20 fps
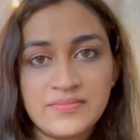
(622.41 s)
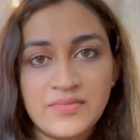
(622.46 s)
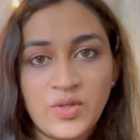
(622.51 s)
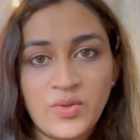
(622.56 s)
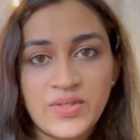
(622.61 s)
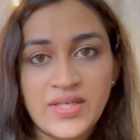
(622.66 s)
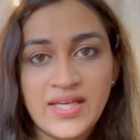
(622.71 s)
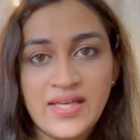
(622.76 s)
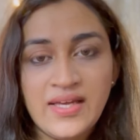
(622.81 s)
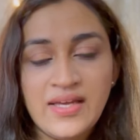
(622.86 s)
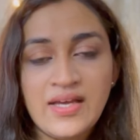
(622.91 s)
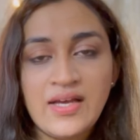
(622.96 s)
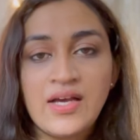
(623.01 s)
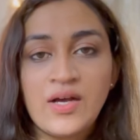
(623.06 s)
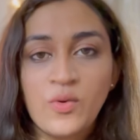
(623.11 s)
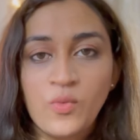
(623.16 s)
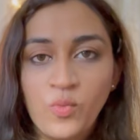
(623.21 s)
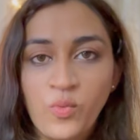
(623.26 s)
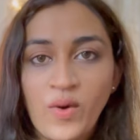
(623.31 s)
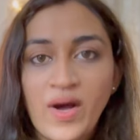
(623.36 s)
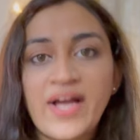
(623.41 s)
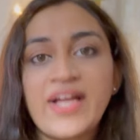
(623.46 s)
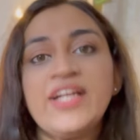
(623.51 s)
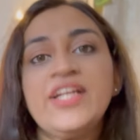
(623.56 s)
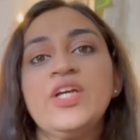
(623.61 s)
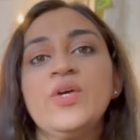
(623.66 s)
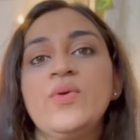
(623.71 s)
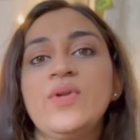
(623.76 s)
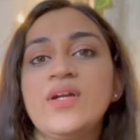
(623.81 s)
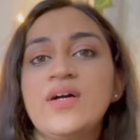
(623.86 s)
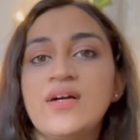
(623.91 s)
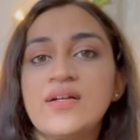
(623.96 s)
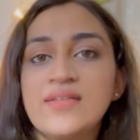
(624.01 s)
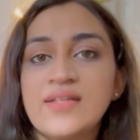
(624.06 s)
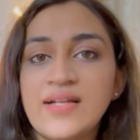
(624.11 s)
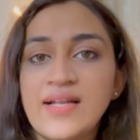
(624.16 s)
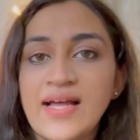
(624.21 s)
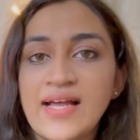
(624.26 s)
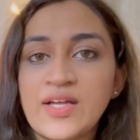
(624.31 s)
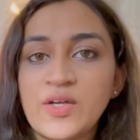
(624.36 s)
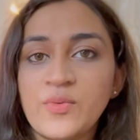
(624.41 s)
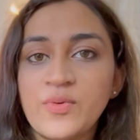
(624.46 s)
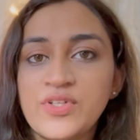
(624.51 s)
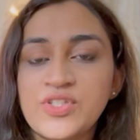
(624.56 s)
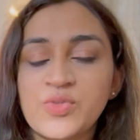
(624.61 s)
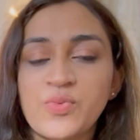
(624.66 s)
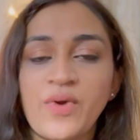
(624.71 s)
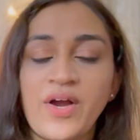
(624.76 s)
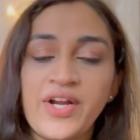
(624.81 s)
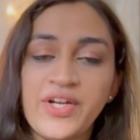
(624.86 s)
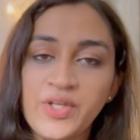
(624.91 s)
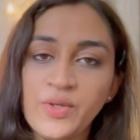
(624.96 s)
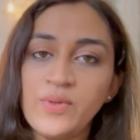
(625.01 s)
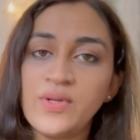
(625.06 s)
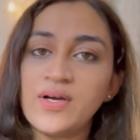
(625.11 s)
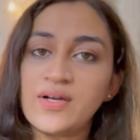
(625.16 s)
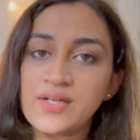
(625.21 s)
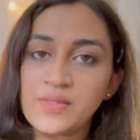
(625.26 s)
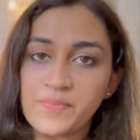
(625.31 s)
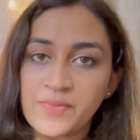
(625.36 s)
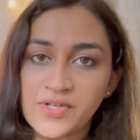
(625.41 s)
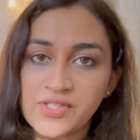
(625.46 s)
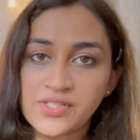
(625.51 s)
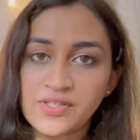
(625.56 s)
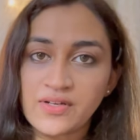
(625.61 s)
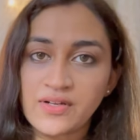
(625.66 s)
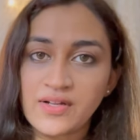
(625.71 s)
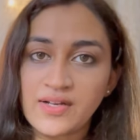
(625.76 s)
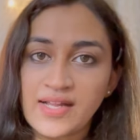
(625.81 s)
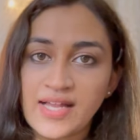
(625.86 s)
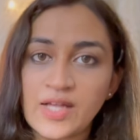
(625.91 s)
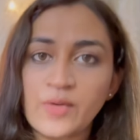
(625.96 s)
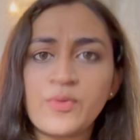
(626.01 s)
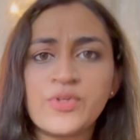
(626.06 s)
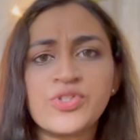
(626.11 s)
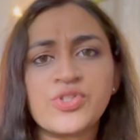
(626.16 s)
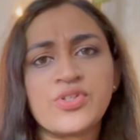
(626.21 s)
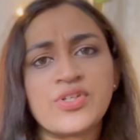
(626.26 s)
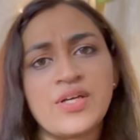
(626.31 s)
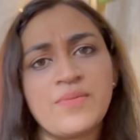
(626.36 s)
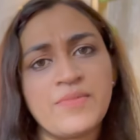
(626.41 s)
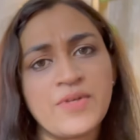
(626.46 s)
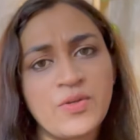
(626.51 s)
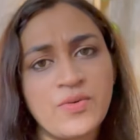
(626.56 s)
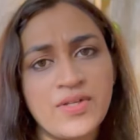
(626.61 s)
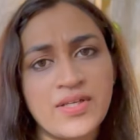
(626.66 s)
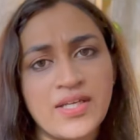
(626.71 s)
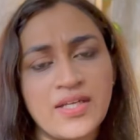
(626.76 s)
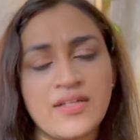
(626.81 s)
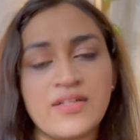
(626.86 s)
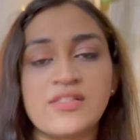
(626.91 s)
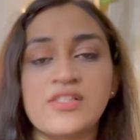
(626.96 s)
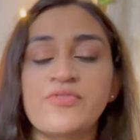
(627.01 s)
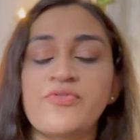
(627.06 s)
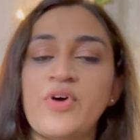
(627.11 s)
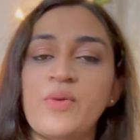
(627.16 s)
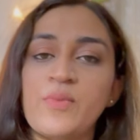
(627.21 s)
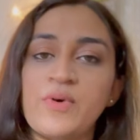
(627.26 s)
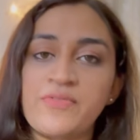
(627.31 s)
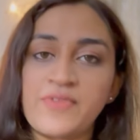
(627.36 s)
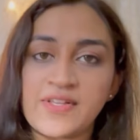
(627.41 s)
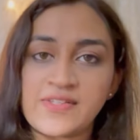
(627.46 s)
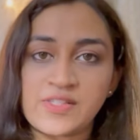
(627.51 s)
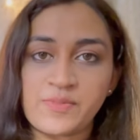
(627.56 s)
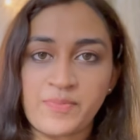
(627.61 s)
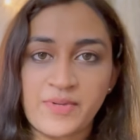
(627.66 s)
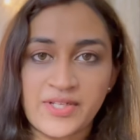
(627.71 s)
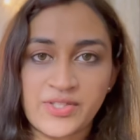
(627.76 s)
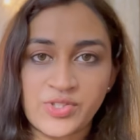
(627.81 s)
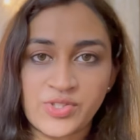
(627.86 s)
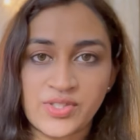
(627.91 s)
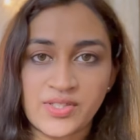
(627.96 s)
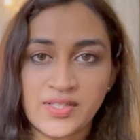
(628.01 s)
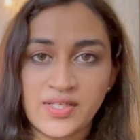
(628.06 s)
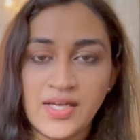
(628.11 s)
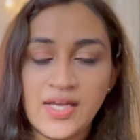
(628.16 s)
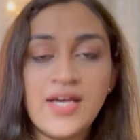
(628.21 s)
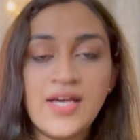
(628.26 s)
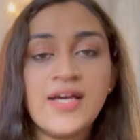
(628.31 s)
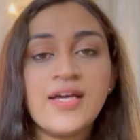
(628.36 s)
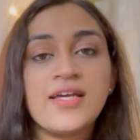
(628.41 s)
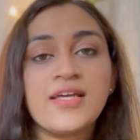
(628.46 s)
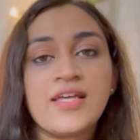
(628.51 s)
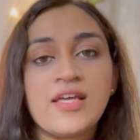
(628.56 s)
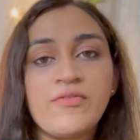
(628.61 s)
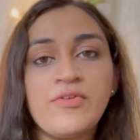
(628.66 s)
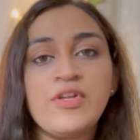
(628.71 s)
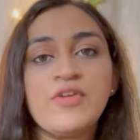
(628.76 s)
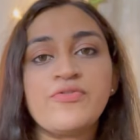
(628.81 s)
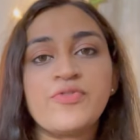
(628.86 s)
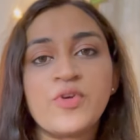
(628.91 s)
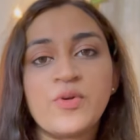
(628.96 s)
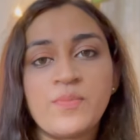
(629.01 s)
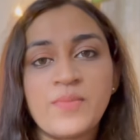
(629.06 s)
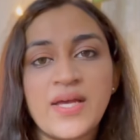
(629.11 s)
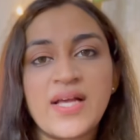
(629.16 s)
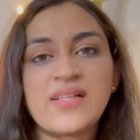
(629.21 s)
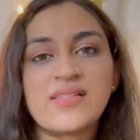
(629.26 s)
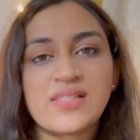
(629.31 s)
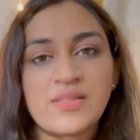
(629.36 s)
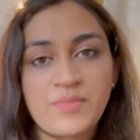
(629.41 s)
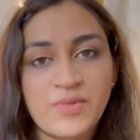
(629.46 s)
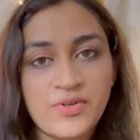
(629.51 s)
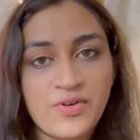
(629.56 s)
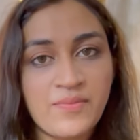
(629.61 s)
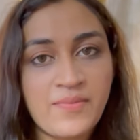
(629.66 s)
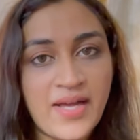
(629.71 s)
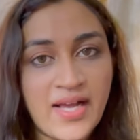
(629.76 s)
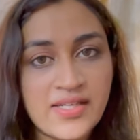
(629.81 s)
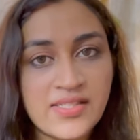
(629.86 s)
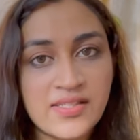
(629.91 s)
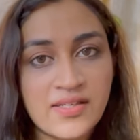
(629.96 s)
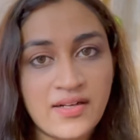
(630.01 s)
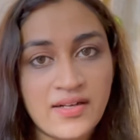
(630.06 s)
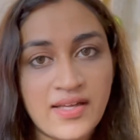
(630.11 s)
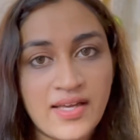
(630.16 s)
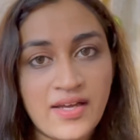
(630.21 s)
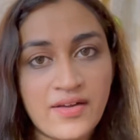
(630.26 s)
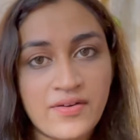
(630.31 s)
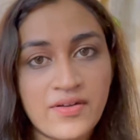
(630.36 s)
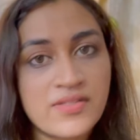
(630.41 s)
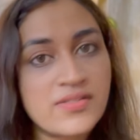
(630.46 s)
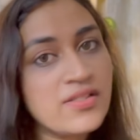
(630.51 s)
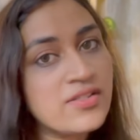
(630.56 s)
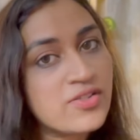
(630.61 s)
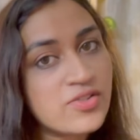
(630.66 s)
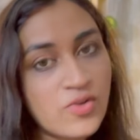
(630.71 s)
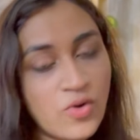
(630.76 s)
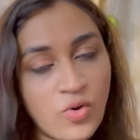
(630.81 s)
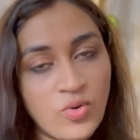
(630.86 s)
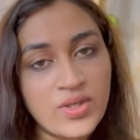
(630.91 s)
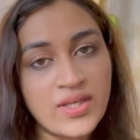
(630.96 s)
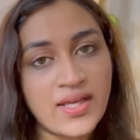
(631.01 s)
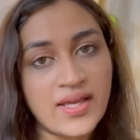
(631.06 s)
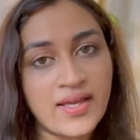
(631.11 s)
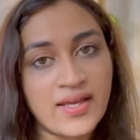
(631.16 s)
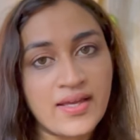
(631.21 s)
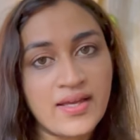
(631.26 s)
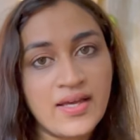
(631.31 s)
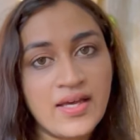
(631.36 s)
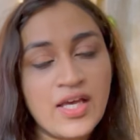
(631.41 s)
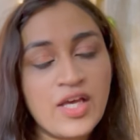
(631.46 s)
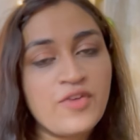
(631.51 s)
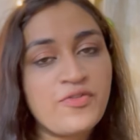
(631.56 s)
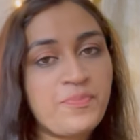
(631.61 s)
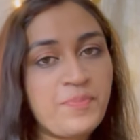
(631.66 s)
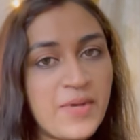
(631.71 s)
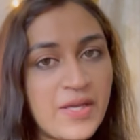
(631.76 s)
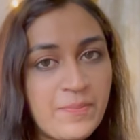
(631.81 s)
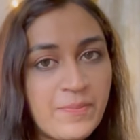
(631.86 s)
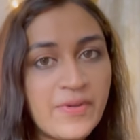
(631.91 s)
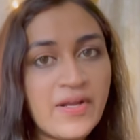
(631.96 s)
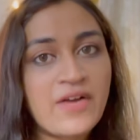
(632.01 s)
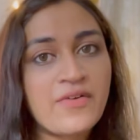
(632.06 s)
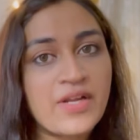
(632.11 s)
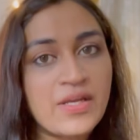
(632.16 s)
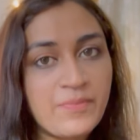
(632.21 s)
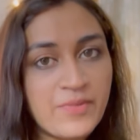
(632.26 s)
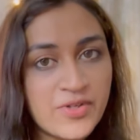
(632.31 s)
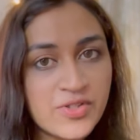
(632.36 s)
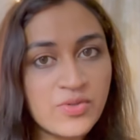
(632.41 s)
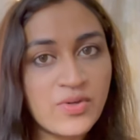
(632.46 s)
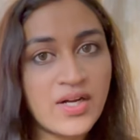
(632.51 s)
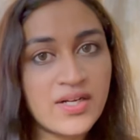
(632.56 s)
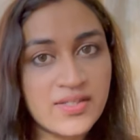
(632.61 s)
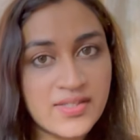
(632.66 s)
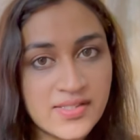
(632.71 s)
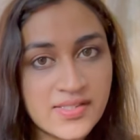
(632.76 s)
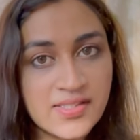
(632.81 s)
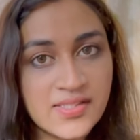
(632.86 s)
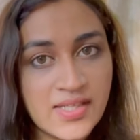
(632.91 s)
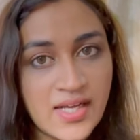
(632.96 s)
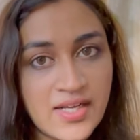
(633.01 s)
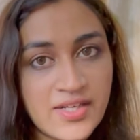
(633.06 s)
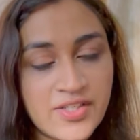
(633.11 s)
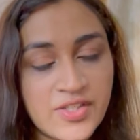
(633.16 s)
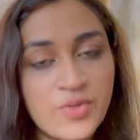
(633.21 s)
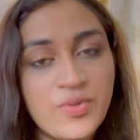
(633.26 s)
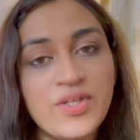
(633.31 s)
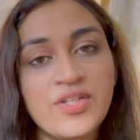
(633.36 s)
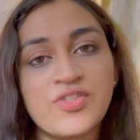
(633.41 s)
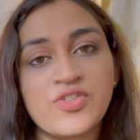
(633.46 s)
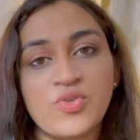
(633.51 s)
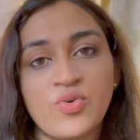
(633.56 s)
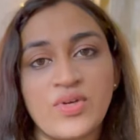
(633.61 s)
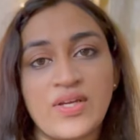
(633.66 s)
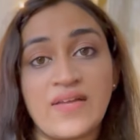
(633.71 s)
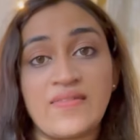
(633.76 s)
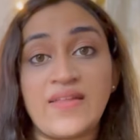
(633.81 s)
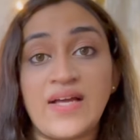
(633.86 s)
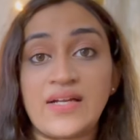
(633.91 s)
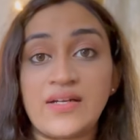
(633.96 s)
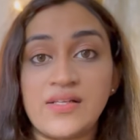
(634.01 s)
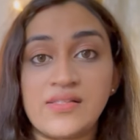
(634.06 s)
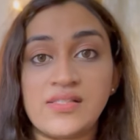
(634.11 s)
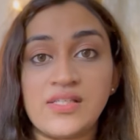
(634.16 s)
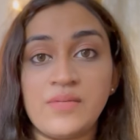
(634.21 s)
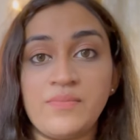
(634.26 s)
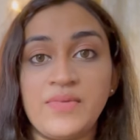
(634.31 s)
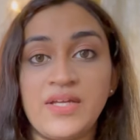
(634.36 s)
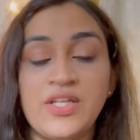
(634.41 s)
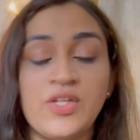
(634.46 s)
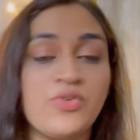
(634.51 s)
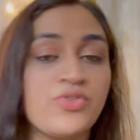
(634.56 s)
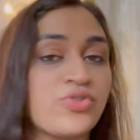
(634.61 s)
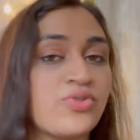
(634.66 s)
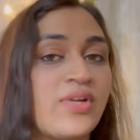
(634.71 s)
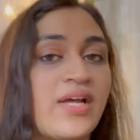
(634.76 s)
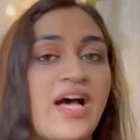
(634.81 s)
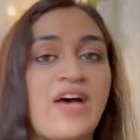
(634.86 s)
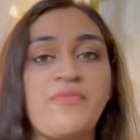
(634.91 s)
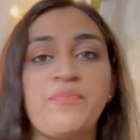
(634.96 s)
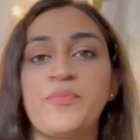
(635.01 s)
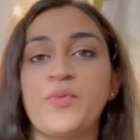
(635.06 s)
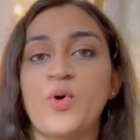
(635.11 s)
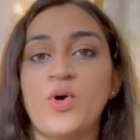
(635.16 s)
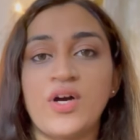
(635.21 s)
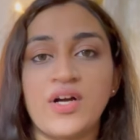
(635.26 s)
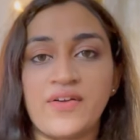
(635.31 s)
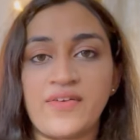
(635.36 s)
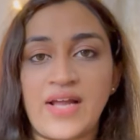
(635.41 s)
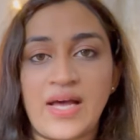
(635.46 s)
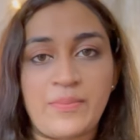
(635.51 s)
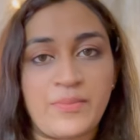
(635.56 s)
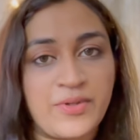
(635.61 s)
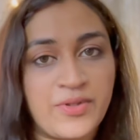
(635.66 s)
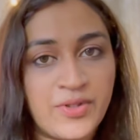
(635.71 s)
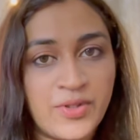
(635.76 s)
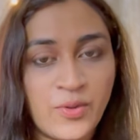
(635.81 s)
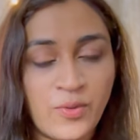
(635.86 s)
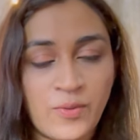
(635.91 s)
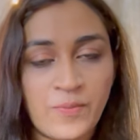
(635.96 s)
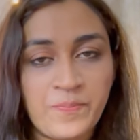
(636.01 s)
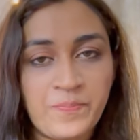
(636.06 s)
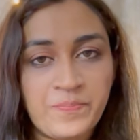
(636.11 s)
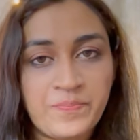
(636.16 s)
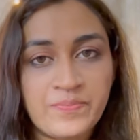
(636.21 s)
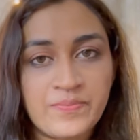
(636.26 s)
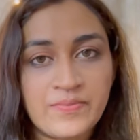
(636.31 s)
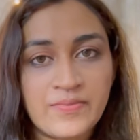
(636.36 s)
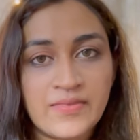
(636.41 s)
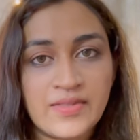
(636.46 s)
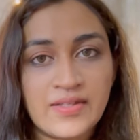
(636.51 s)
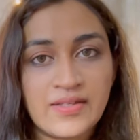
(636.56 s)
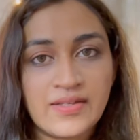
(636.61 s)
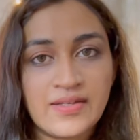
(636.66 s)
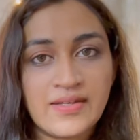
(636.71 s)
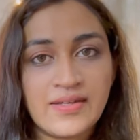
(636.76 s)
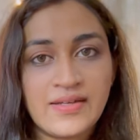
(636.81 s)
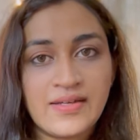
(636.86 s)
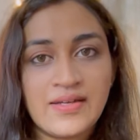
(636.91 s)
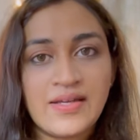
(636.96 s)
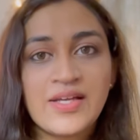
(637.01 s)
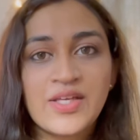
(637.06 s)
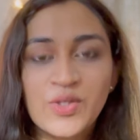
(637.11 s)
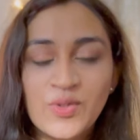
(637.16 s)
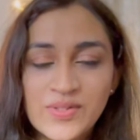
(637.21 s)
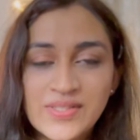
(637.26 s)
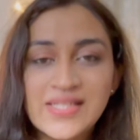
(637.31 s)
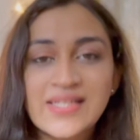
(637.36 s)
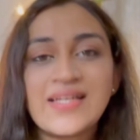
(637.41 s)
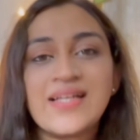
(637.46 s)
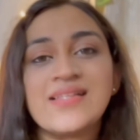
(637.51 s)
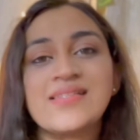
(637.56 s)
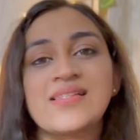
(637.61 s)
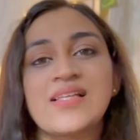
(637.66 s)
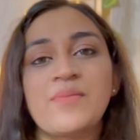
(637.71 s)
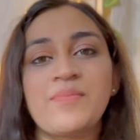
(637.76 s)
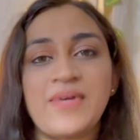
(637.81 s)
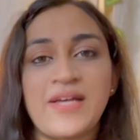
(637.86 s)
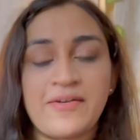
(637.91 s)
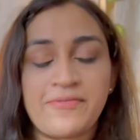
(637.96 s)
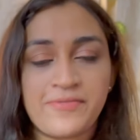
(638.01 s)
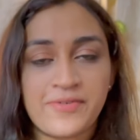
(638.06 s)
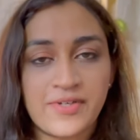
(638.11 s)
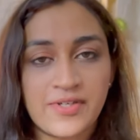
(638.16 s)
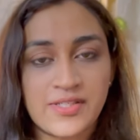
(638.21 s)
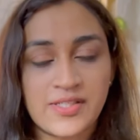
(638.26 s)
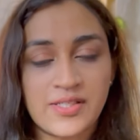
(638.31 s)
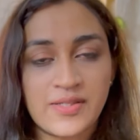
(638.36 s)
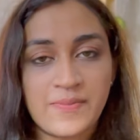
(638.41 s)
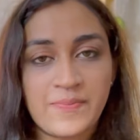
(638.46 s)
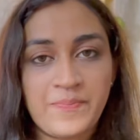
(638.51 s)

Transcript: Okay? Why do you learn the language? Why do you learn a particular language? To communicate. It's a form of expression. Even if you make some grammatical errors, it's okay. If people are able to understand you, it's okay. That doesn't mean you should have poor grammar. No. You're taking some effort.